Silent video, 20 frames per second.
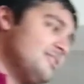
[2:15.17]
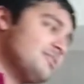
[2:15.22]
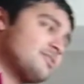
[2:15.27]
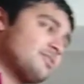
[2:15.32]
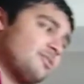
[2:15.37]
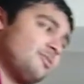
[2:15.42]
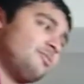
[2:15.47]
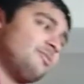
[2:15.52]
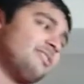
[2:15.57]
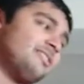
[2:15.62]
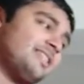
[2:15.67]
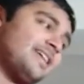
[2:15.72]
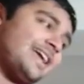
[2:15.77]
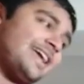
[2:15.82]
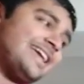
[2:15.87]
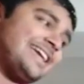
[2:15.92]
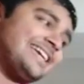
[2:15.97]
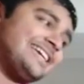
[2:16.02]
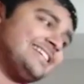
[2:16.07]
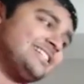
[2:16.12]
So
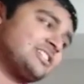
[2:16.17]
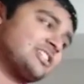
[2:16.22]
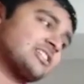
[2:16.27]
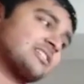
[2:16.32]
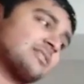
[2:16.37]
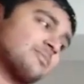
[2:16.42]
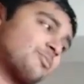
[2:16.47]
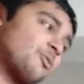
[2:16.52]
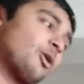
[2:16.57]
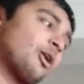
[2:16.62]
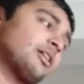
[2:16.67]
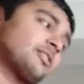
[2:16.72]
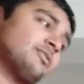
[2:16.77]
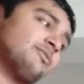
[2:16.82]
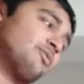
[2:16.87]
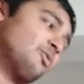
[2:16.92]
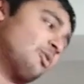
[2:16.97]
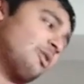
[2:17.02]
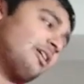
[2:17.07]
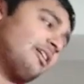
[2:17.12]
A is just the product of
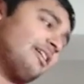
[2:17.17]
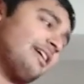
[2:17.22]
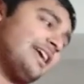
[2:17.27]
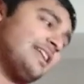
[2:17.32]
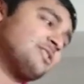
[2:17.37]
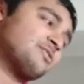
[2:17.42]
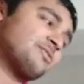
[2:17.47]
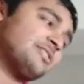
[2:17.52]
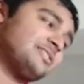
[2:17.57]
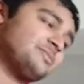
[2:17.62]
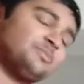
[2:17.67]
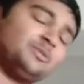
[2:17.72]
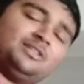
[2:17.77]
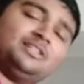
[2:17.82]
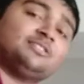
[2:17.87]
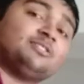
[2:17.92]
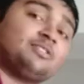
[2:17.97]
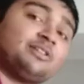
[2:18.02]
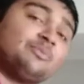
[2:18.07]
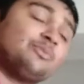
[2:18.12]
all our entries, but there's
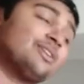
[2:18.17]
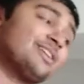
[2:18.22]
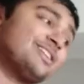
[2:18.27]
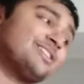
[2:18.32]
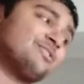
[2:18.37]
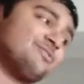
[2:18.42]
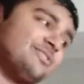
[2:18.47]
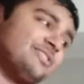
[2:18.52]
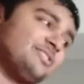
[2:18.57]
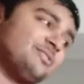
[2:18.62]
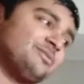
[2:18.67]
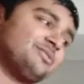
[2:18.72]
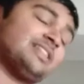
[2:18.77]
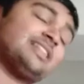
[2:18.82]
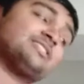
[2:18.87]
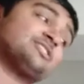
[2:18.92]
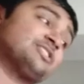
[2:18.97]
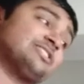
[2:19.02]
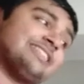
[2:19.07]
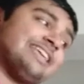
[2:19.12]
only one entry, so
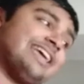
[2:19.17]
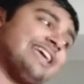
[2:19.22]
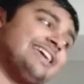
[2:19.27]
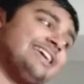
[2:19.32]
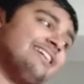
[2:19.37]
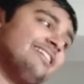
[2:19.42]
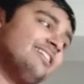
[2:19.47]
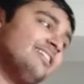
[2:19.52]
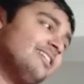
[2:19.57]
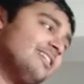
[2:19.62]
that's just A.